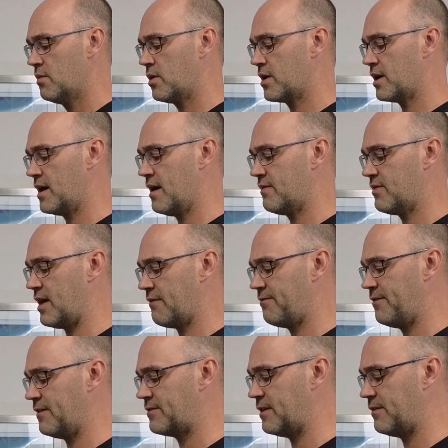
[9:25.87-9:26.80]
we're going to have
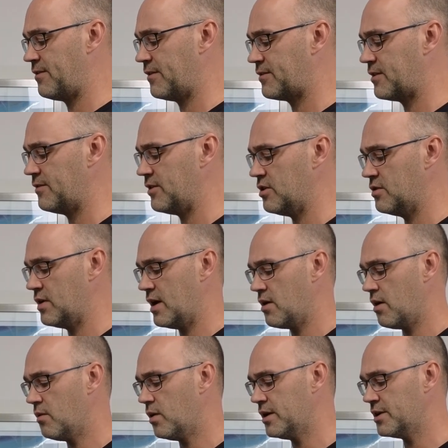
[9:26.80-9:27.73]
that 50-50 view.
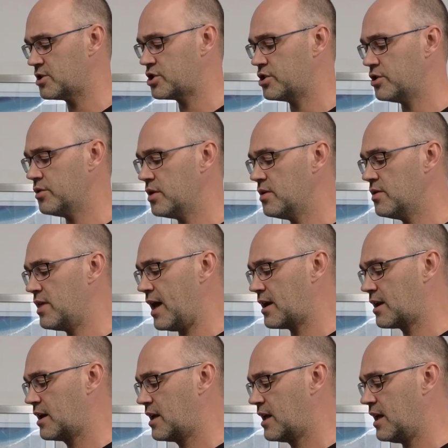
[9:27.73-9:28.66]
Now, I want to show you
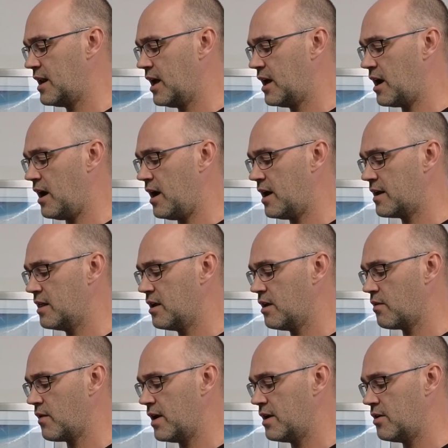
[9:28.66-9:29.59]
that getting caught on the
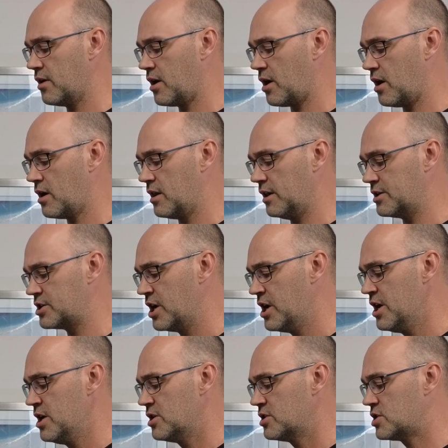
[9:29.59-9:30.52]
arytenoid cartilage.
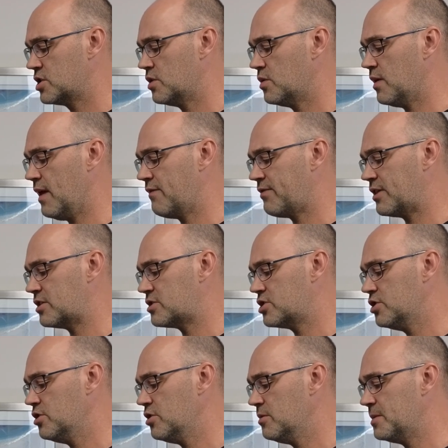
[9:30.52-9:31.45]
So if the
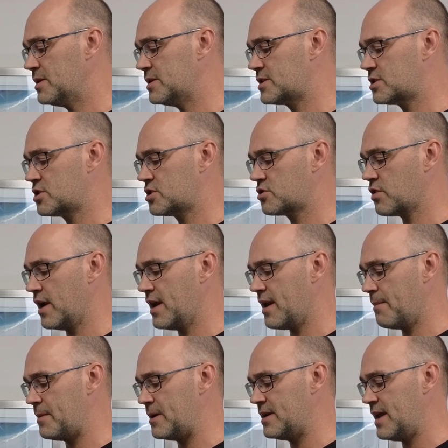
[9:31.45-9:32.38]
tube is straight
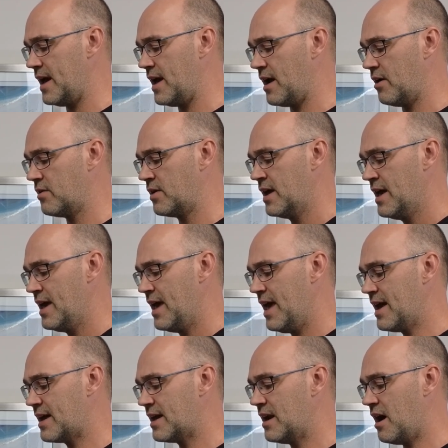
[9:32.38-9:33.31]
up and down,
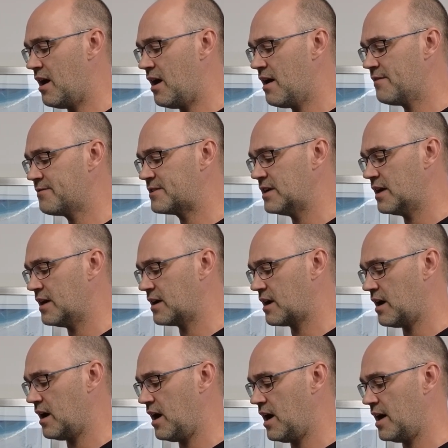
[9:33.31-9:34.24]
it can often
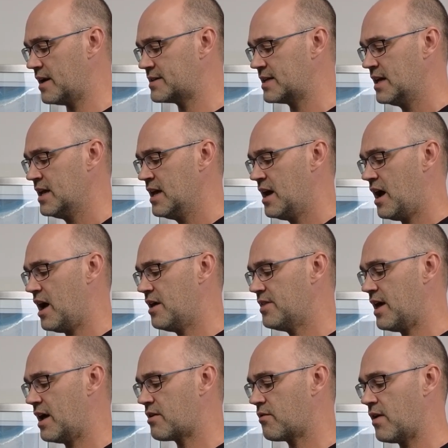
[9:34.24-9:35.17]
get caught on
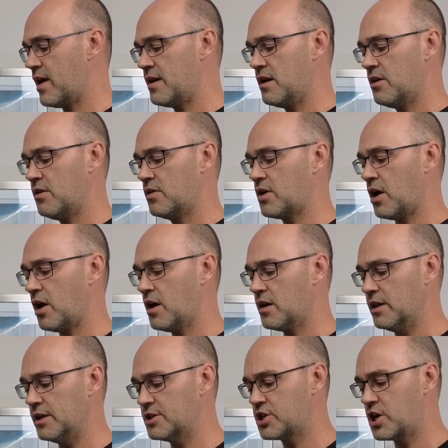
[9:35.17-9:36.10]
that arytenoid
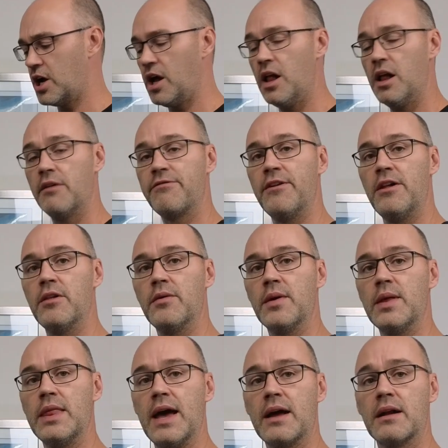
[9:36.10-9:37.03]
cartilage
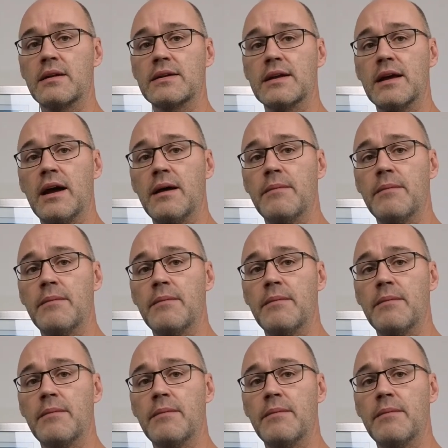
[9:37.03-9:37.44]
following that